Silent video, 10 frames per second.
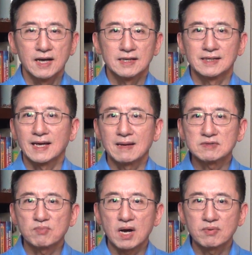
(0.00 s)
The game's
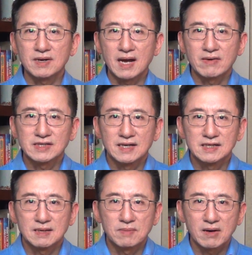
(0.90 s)
popularity in
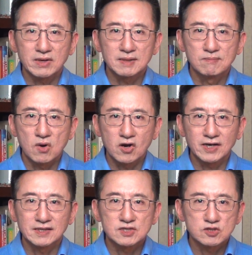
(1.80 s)
the American
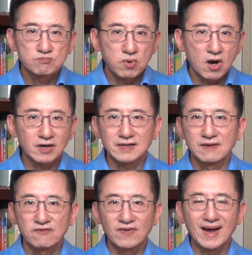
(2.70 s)
market sparked a
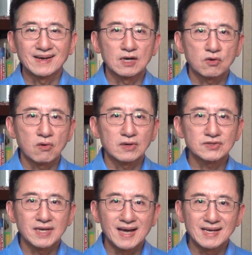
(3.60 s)
fad across
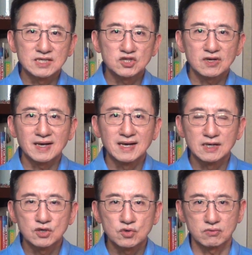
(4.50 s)
Asia
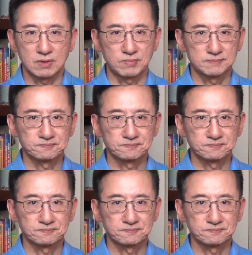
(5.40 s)
and Europe.